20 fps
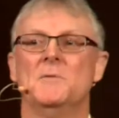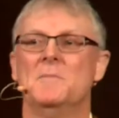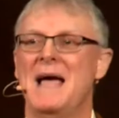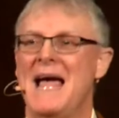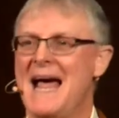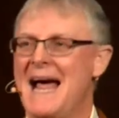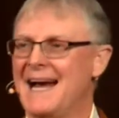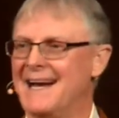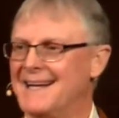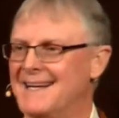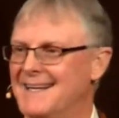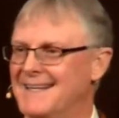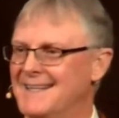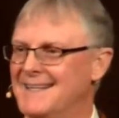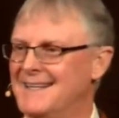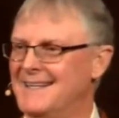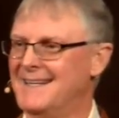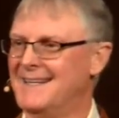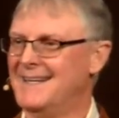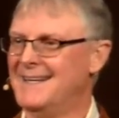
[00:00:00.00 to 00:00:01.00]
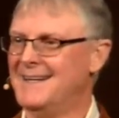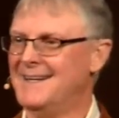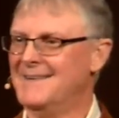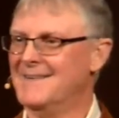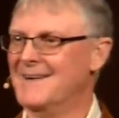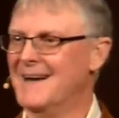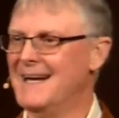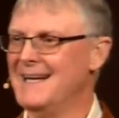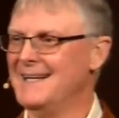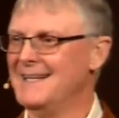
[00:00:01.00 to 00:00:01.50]
back
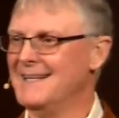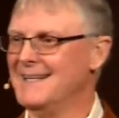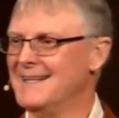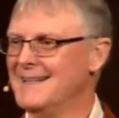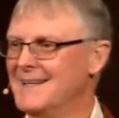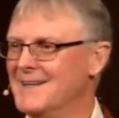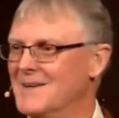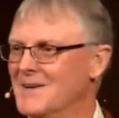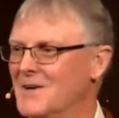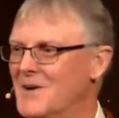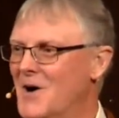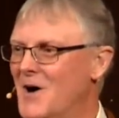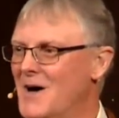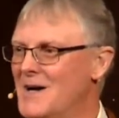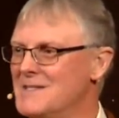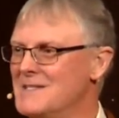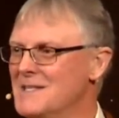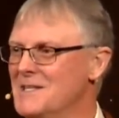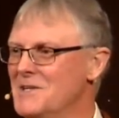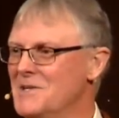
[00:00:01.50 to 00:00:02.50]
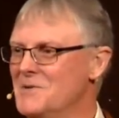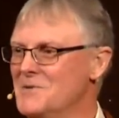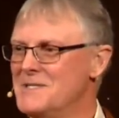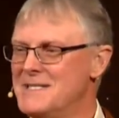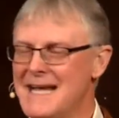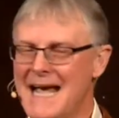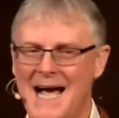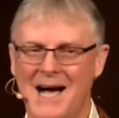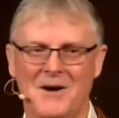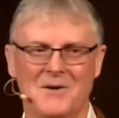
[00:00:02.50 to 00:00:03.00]
right? That are causing you
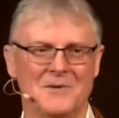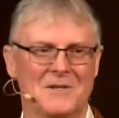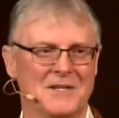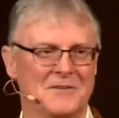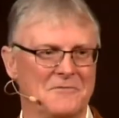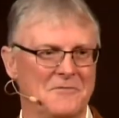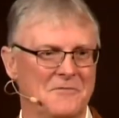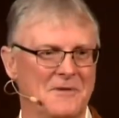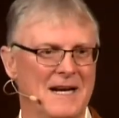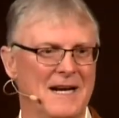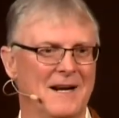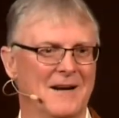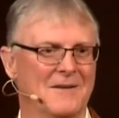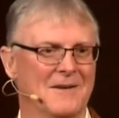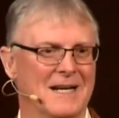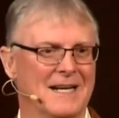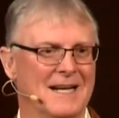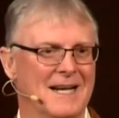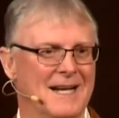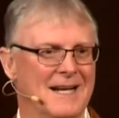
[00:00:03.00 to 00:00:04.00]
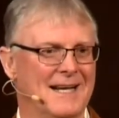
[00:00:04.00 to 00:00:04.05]
doubt and fear and,